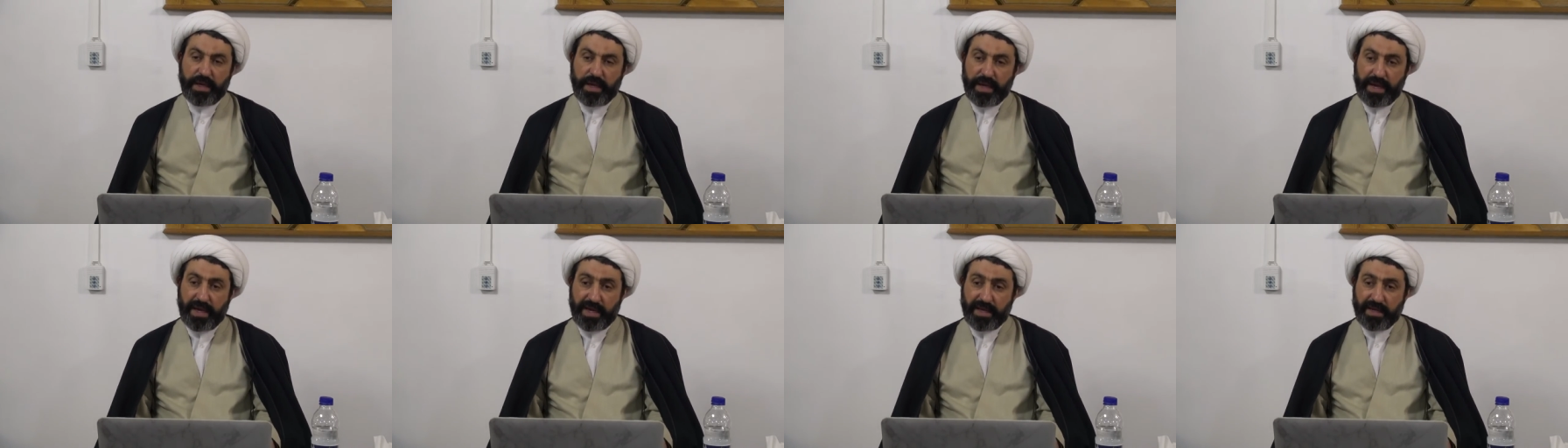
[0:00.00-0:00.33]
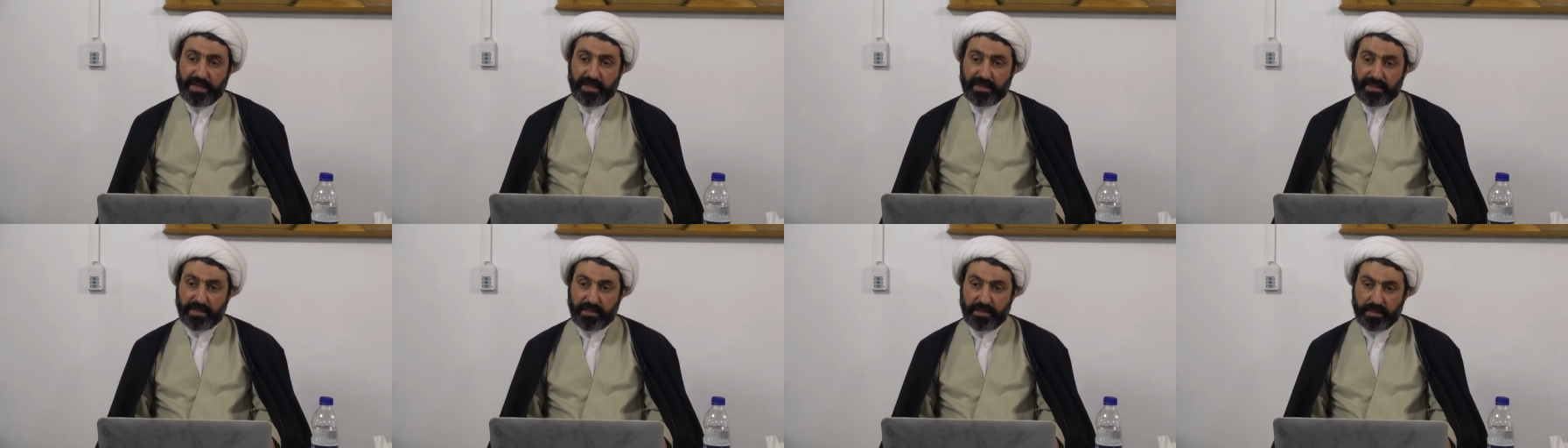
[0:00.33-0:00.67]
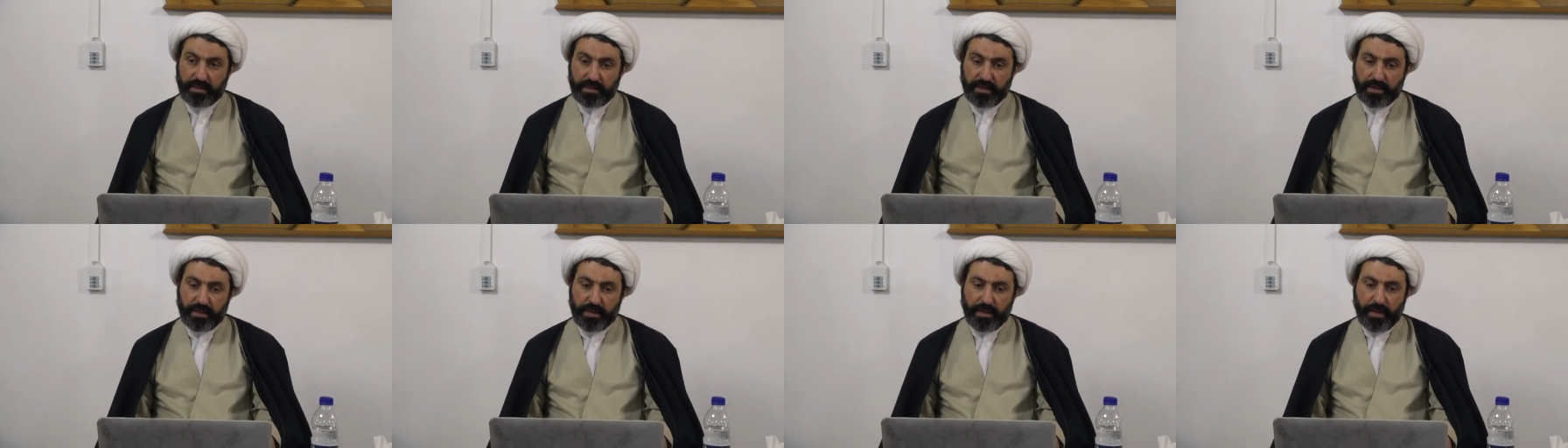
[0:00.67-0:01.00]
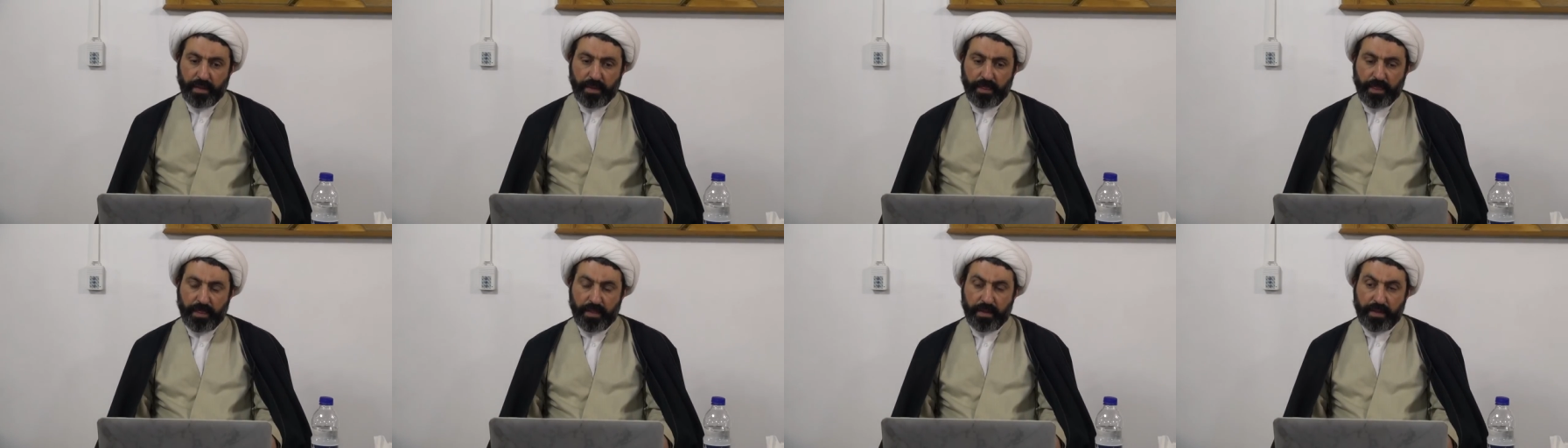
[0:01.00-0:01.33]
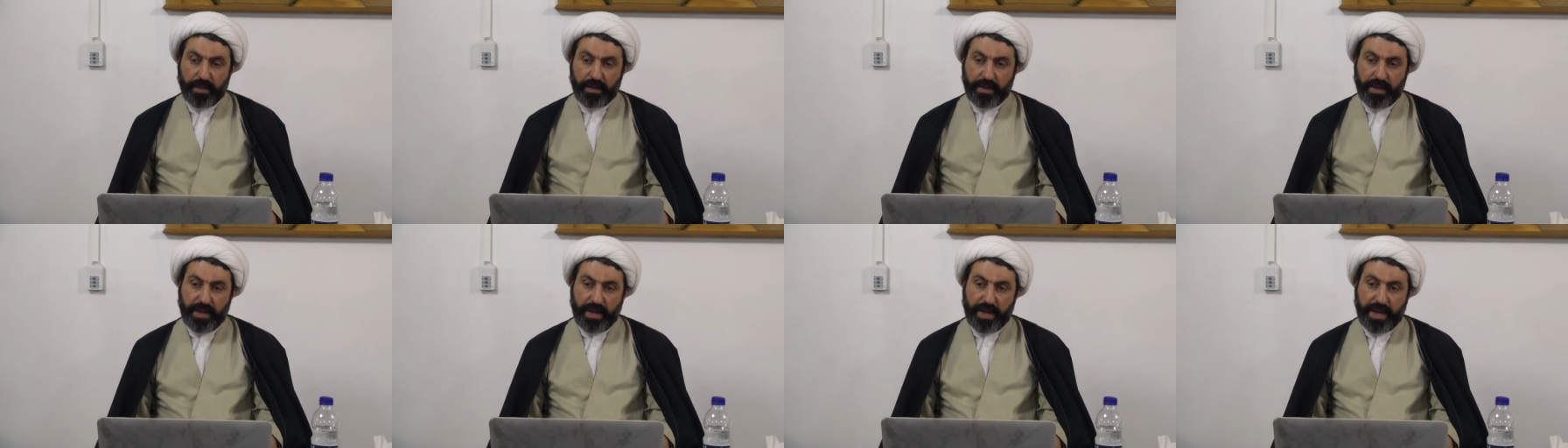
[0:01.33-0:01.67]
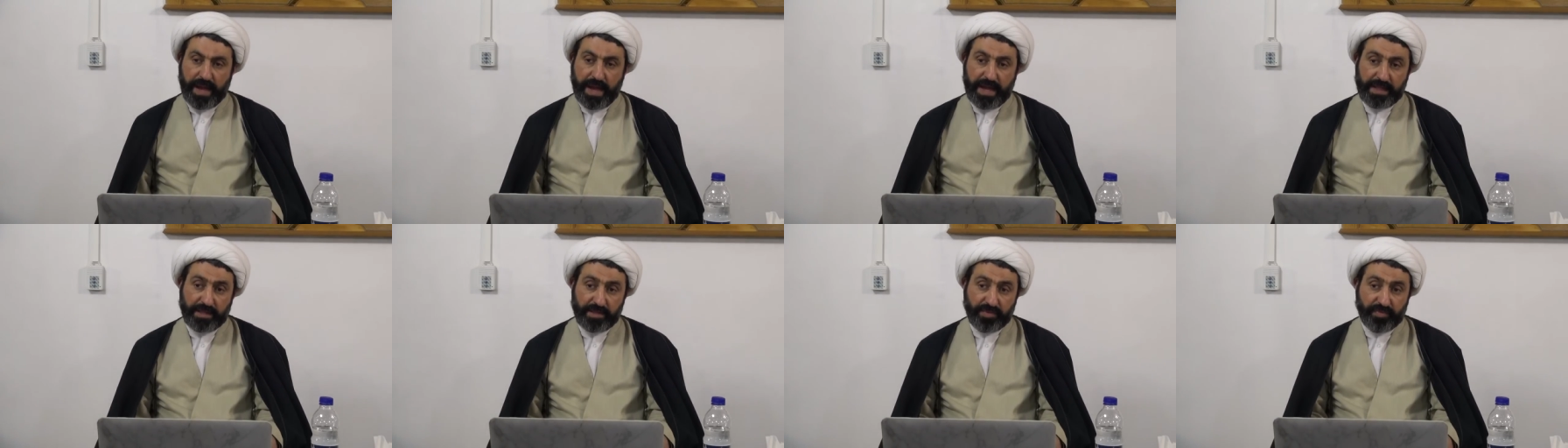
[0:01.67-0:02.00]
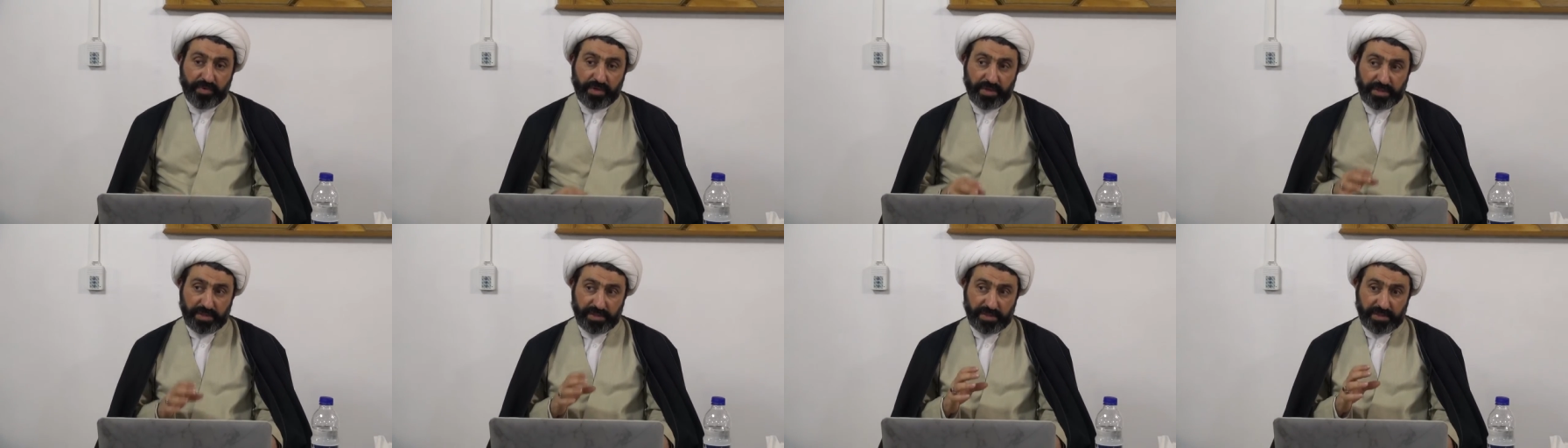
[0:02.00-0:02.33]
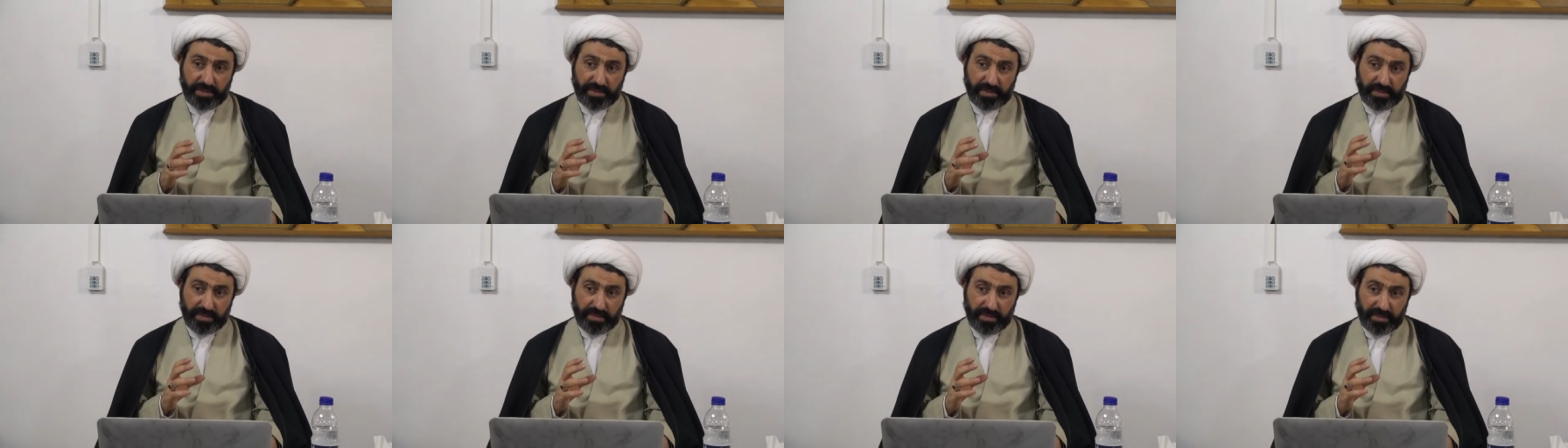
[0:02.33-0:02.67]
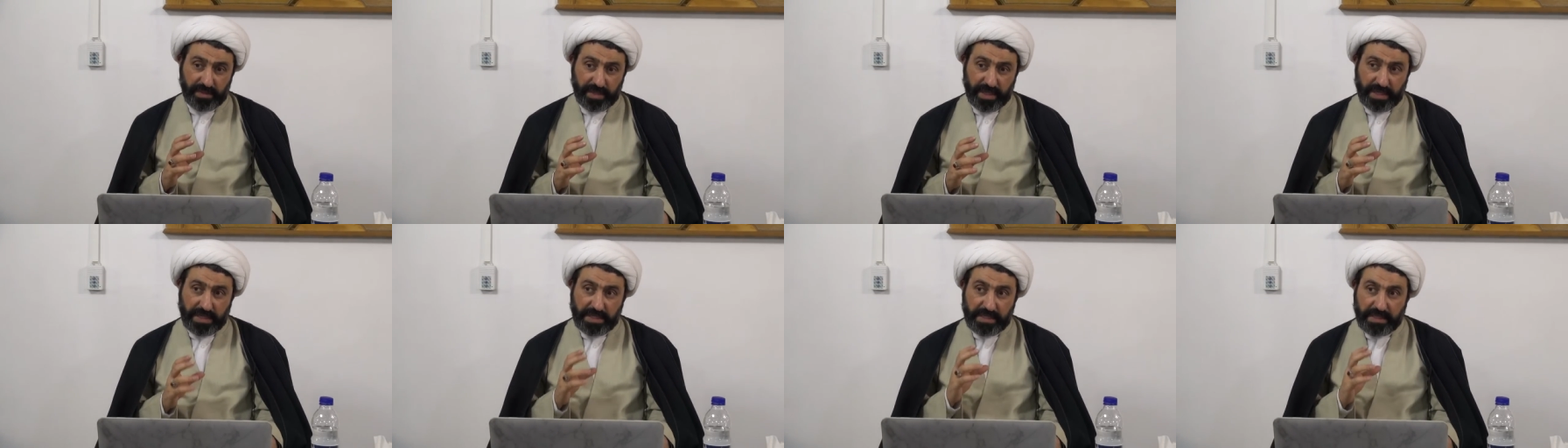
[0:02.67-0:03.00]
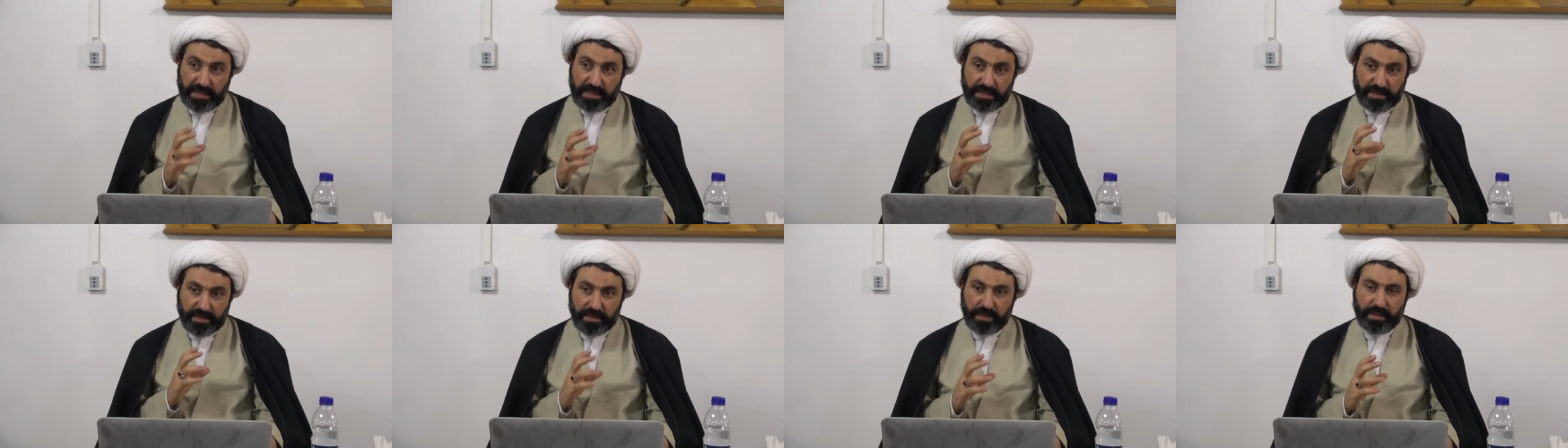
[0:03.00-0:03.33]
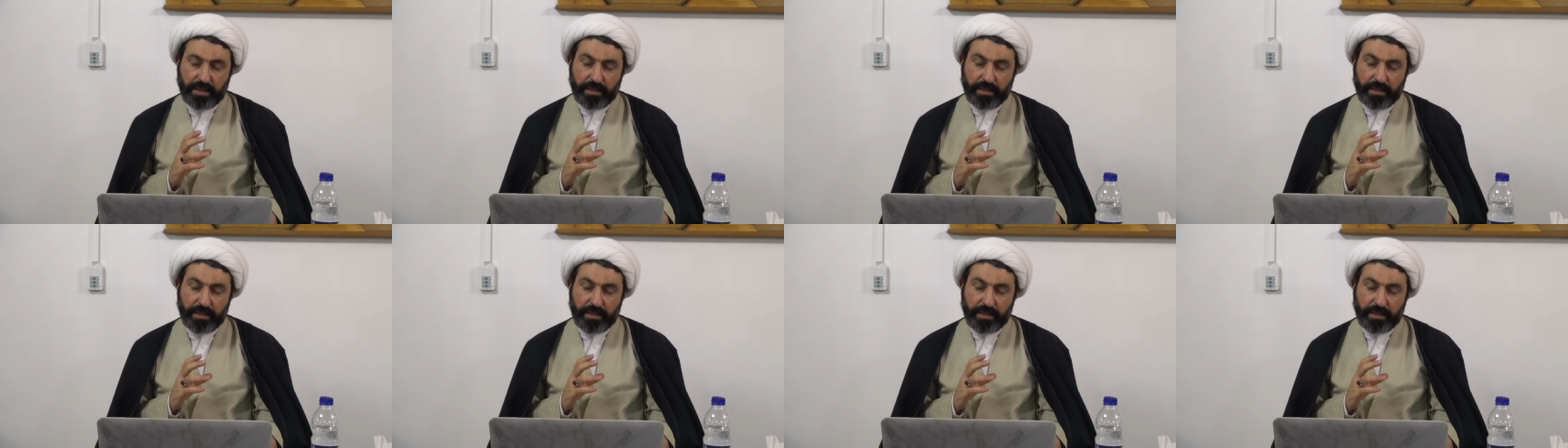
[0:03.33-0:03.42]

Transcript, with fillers: and address a need.